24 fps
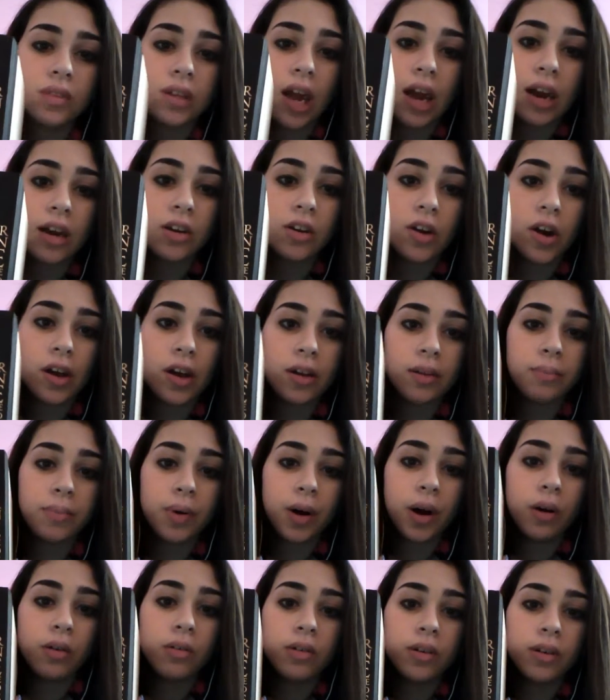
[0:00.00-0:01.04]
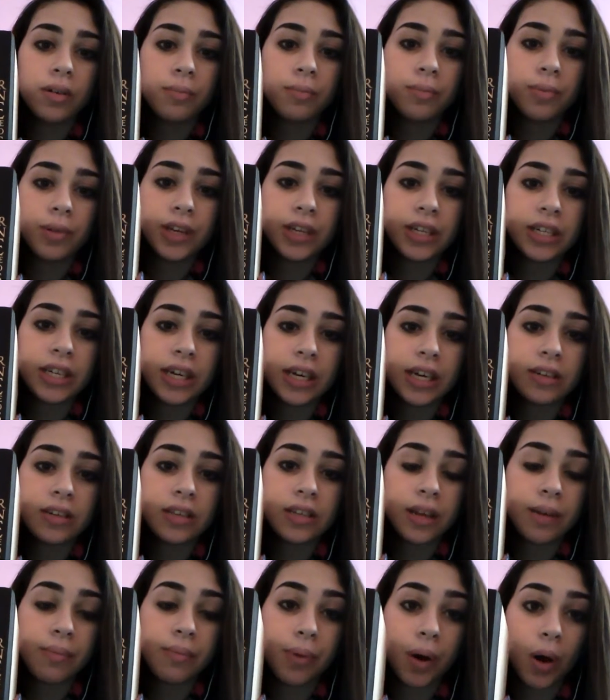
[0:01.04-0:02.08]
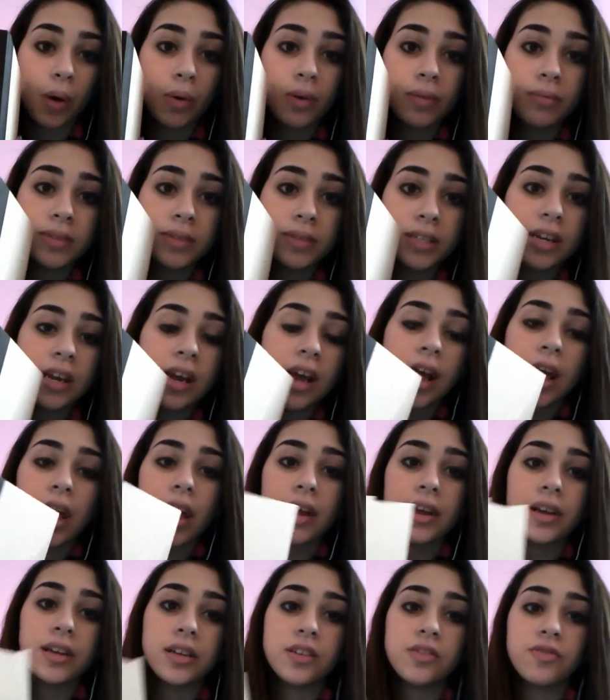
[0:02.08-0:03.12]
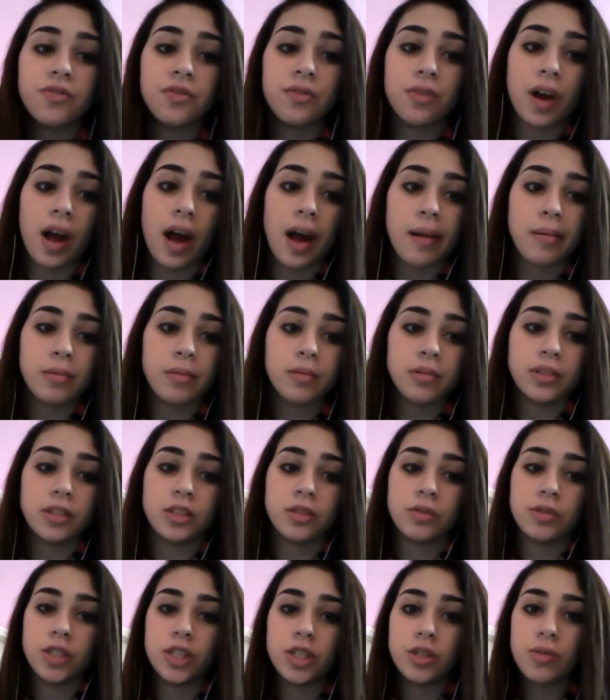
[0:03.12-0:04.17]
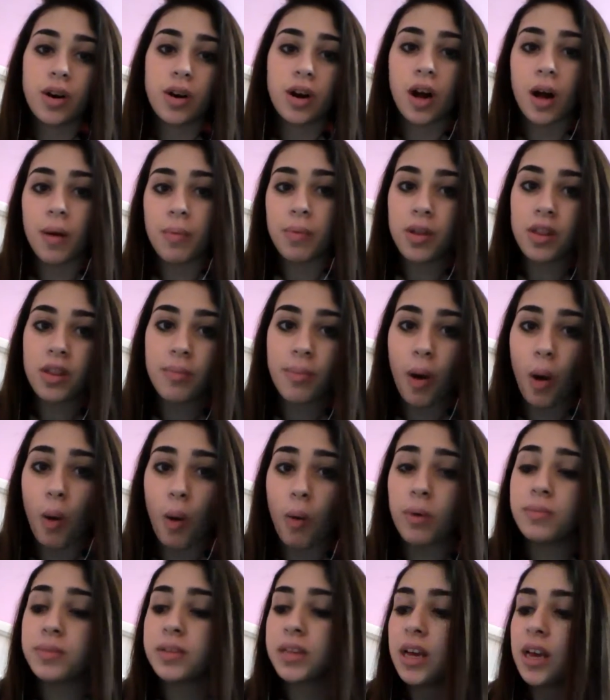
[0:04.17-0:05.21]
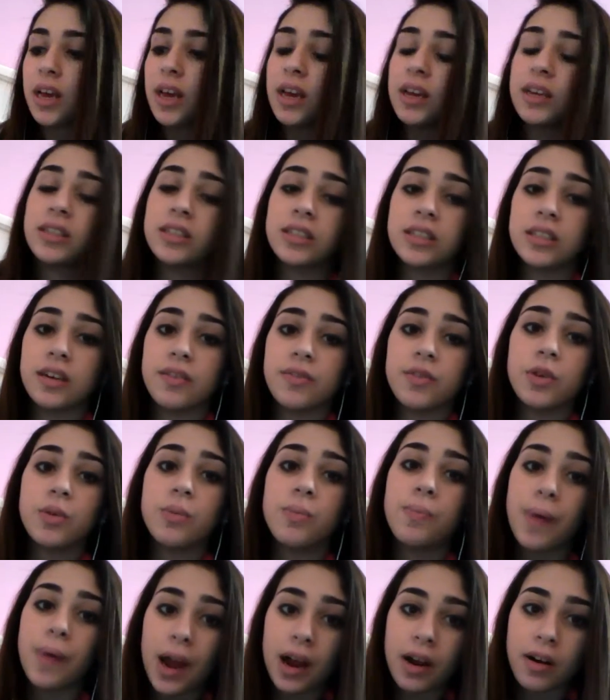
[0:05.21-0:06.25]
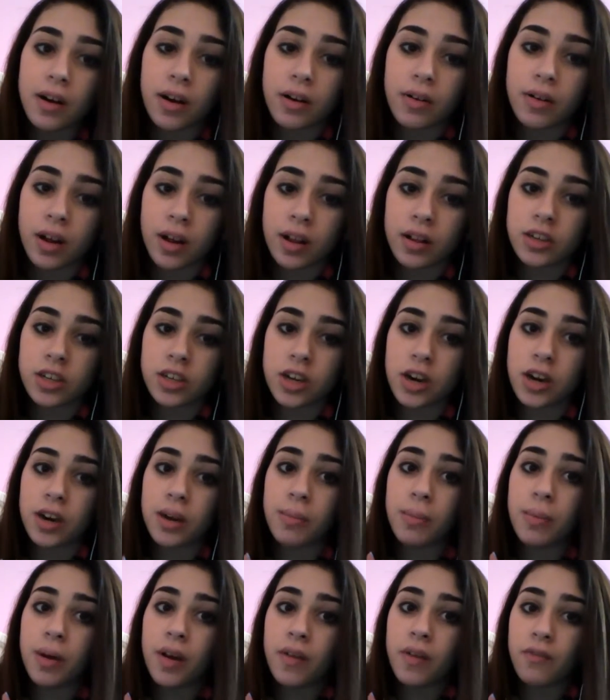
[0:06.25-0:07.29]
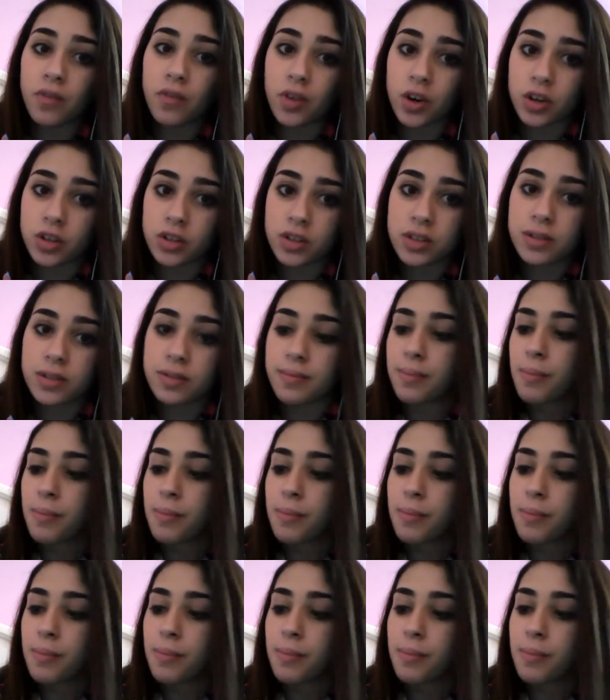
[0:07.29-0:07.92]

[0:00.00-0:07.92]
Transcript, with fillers: Edgar Allan Poe, Complete Tales and Poems, and I'm going to read you a couple of the poems and give you background knowledge on him first.